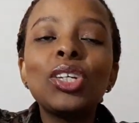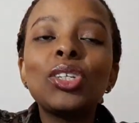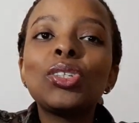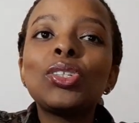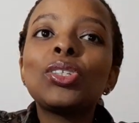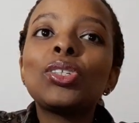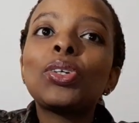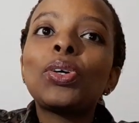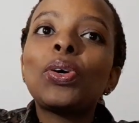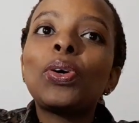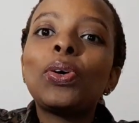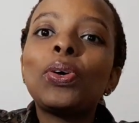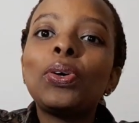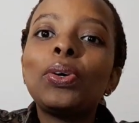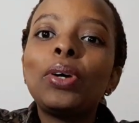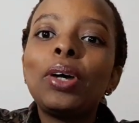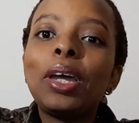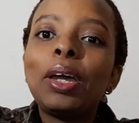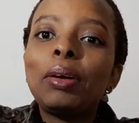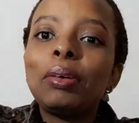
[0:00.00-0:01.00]

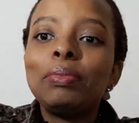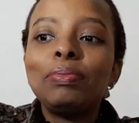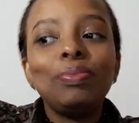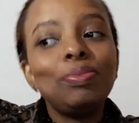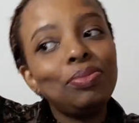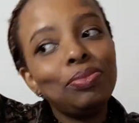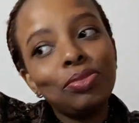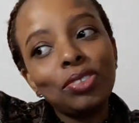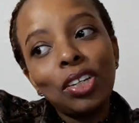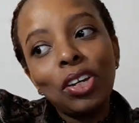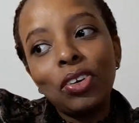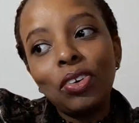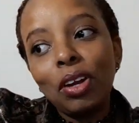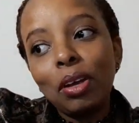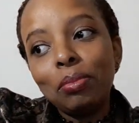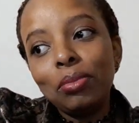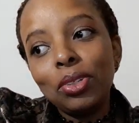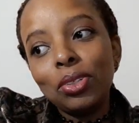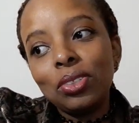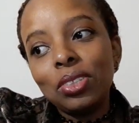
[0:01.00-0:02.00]
So
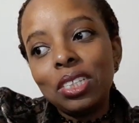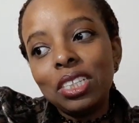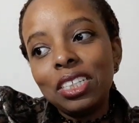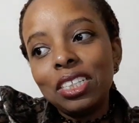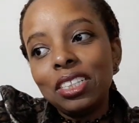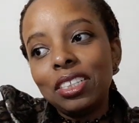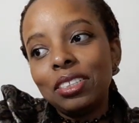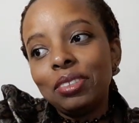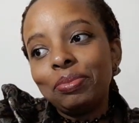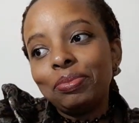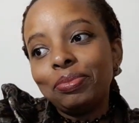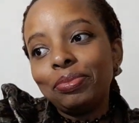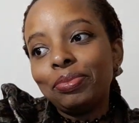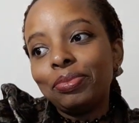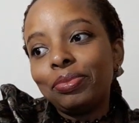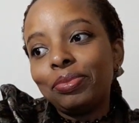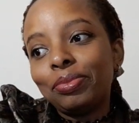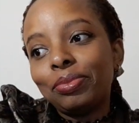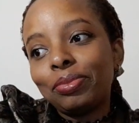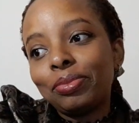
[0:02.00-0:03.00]
grab your tea.
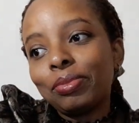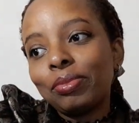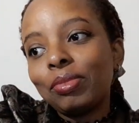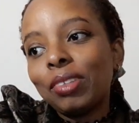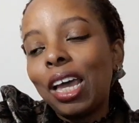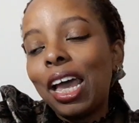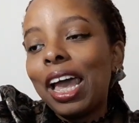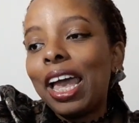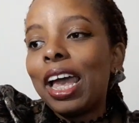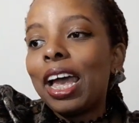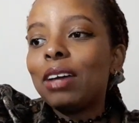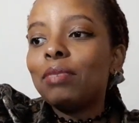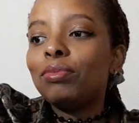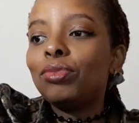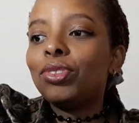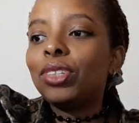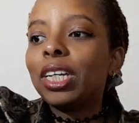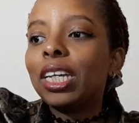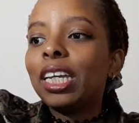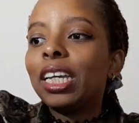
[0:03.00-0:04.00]
I am
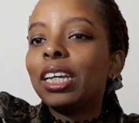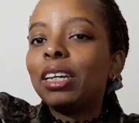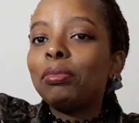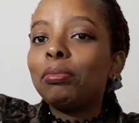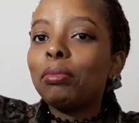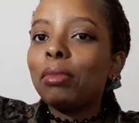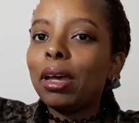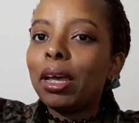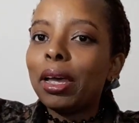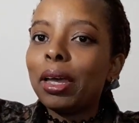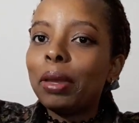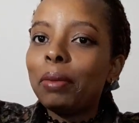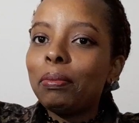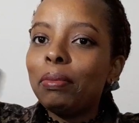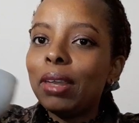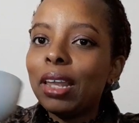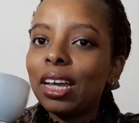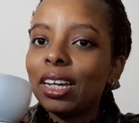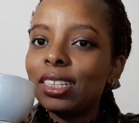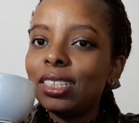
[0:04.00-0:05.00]
drinking my
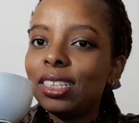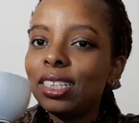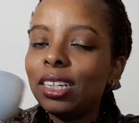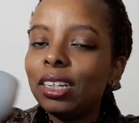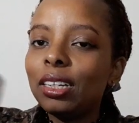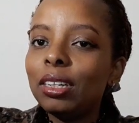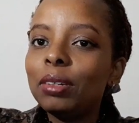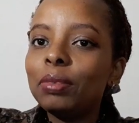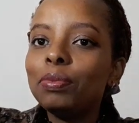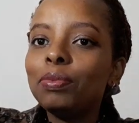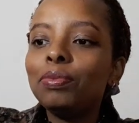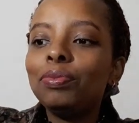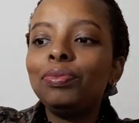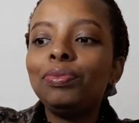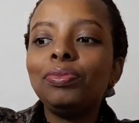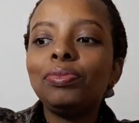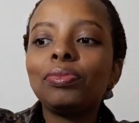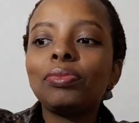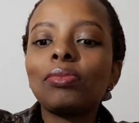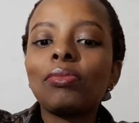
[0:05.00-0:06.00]
black tea
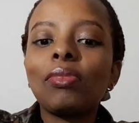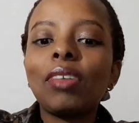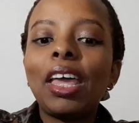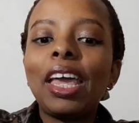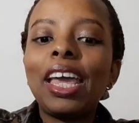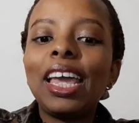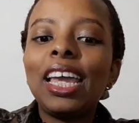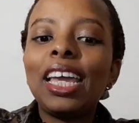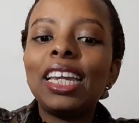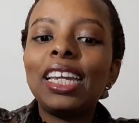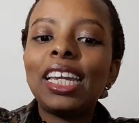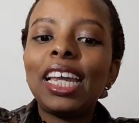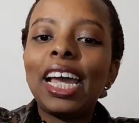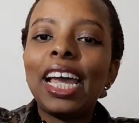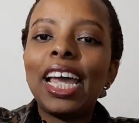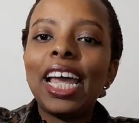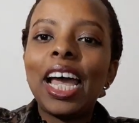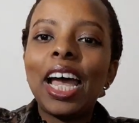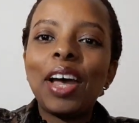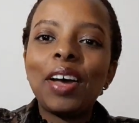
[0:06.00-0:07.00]
and I
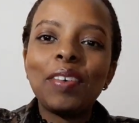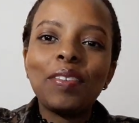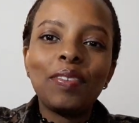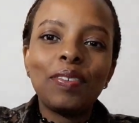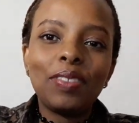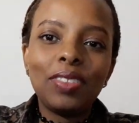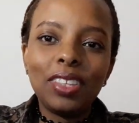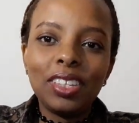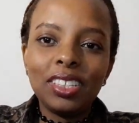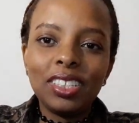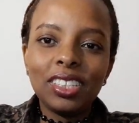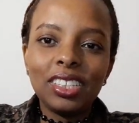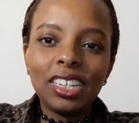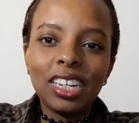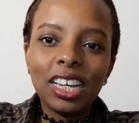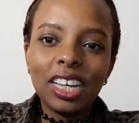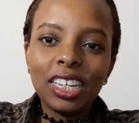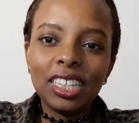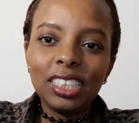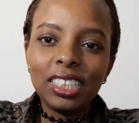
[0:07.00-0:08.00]
have these
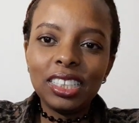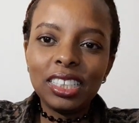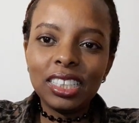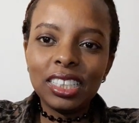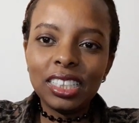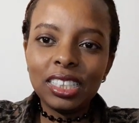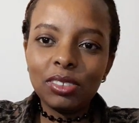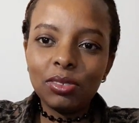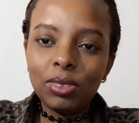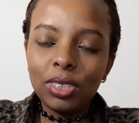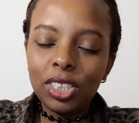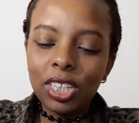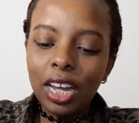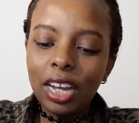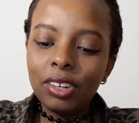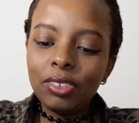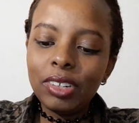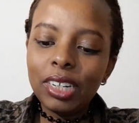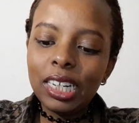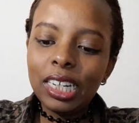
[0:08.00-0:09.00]
nuts which I
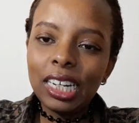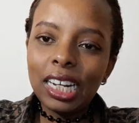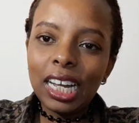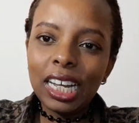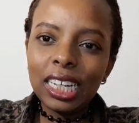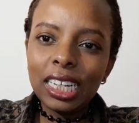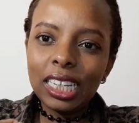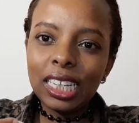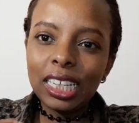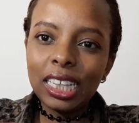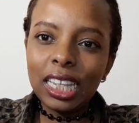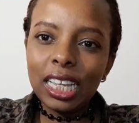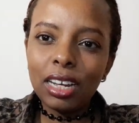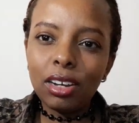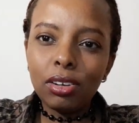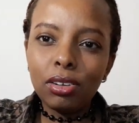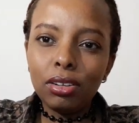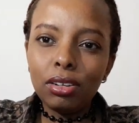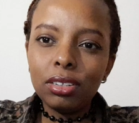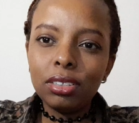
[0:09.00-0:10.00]
really like. They're
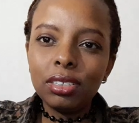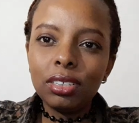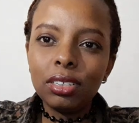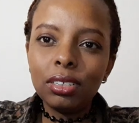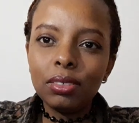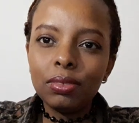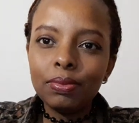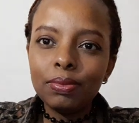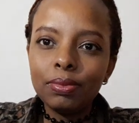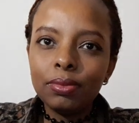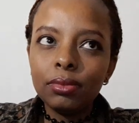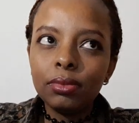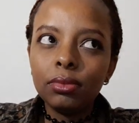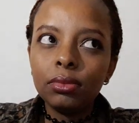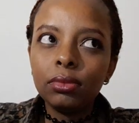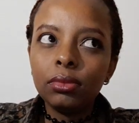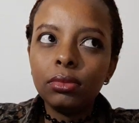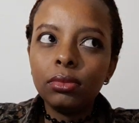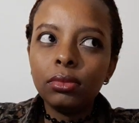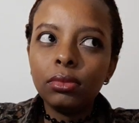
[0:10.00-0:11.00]
called,
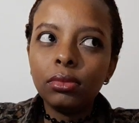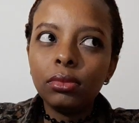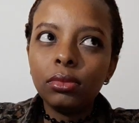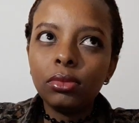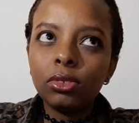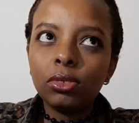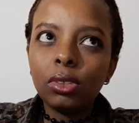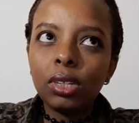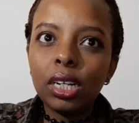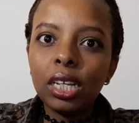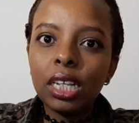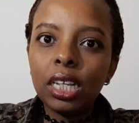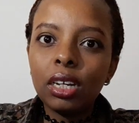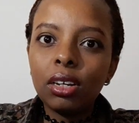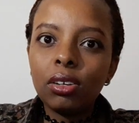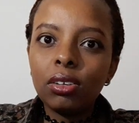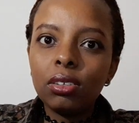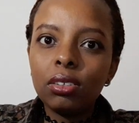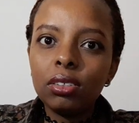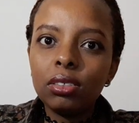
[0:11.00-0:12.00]
what are they
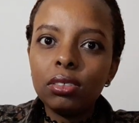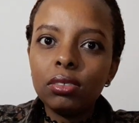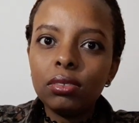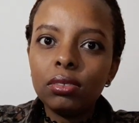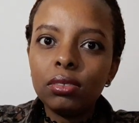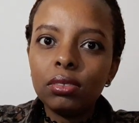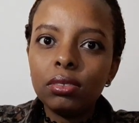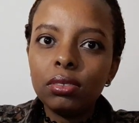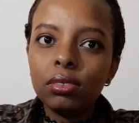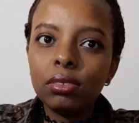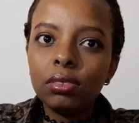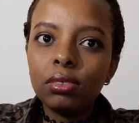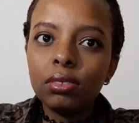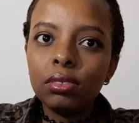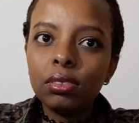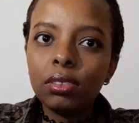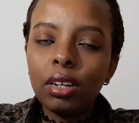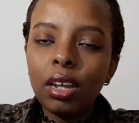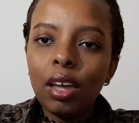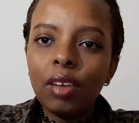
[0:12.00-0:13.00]
called?
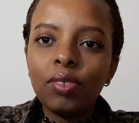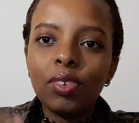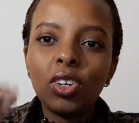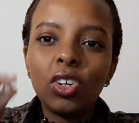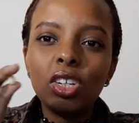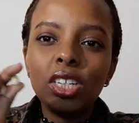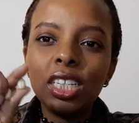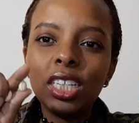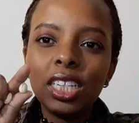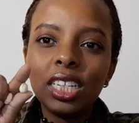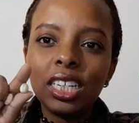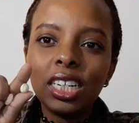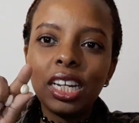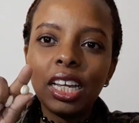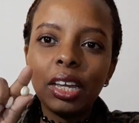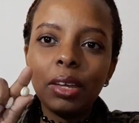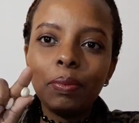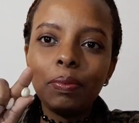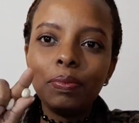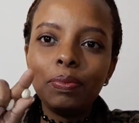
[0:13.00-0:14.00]
I've forgotten the
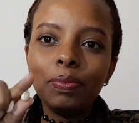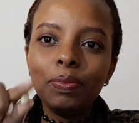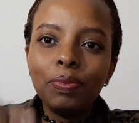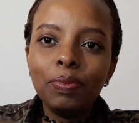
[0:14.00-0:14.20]
name.